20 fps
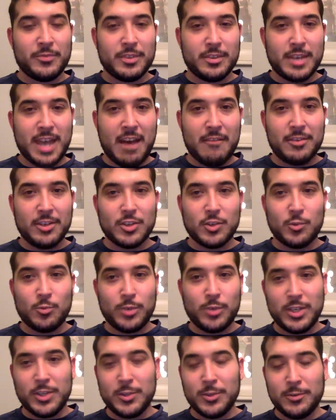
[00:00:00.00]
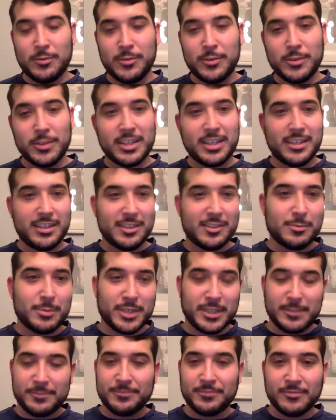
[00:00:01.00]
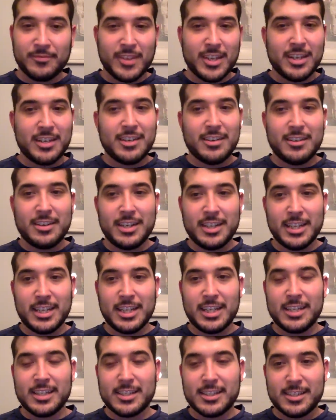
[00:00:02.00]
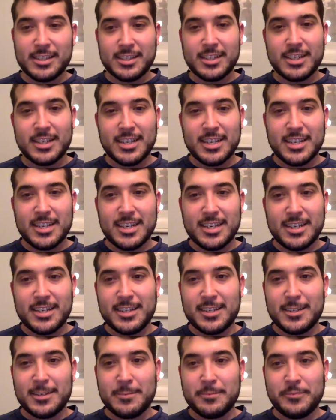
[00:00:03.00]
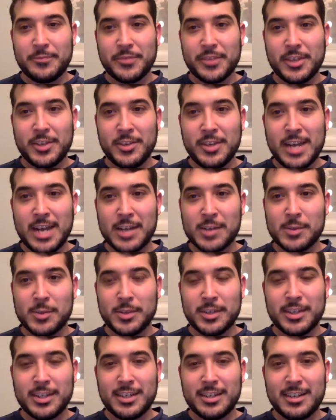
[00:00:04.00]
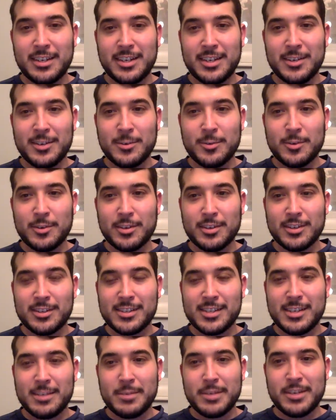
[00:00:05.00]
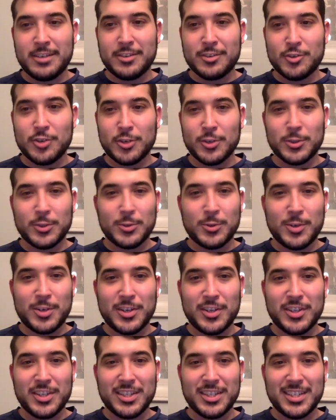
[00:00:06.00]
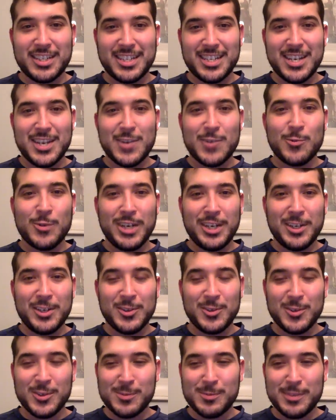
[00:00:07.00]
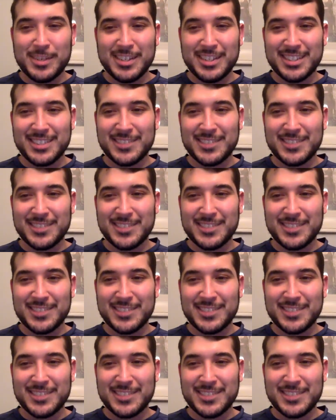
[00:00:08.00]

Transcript: having to redo a few things, but nonetheless, you guys won't need to see me struggle through all the redos, but